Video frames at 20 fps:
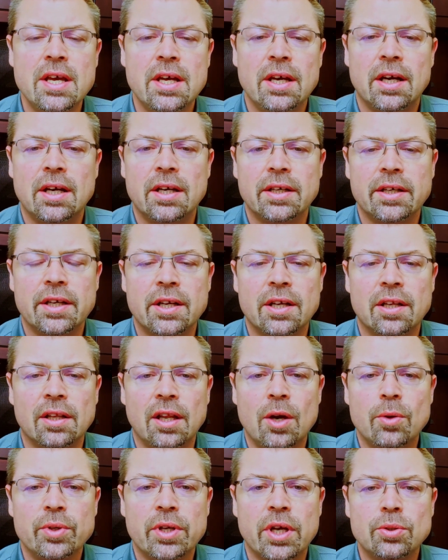in a
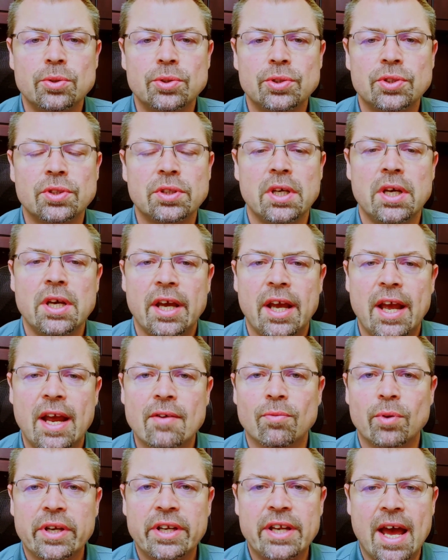low dose
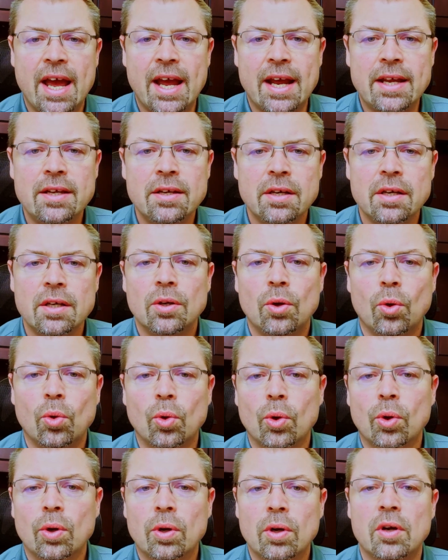every day
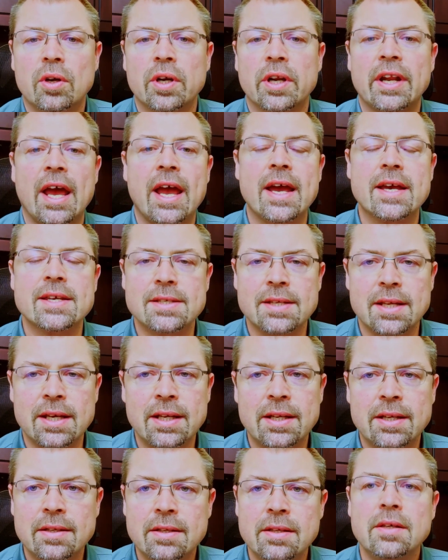or on an
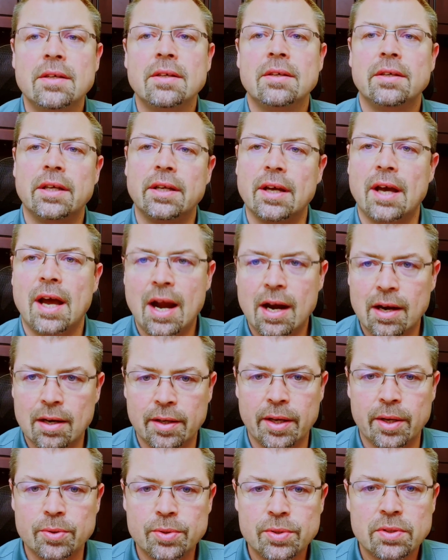as-needed in a higher
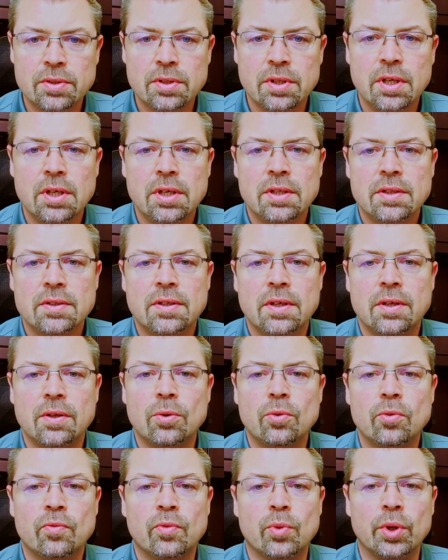dose.
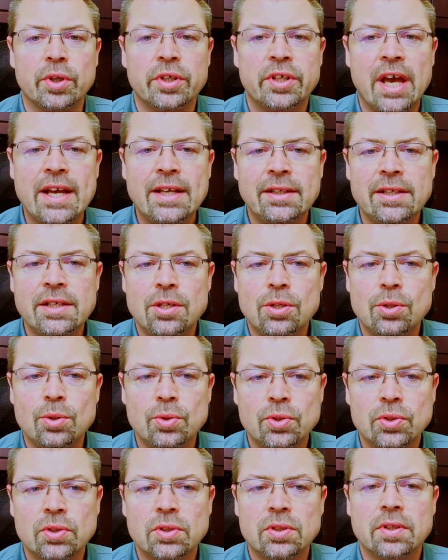So for daily
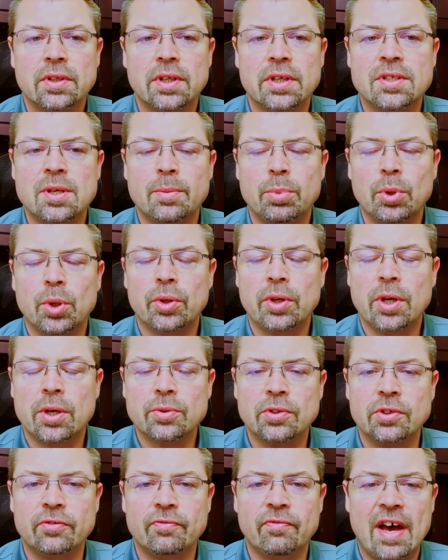use, the typical
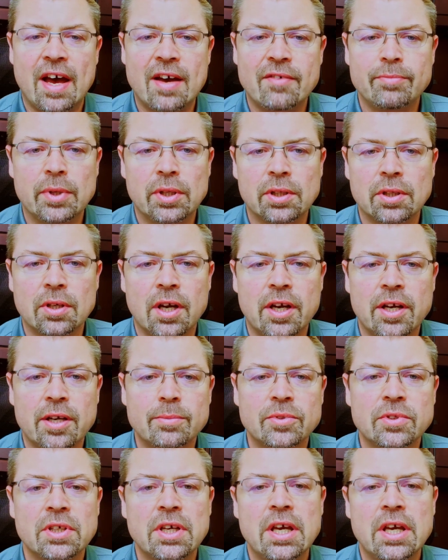dose is 5 milligrams,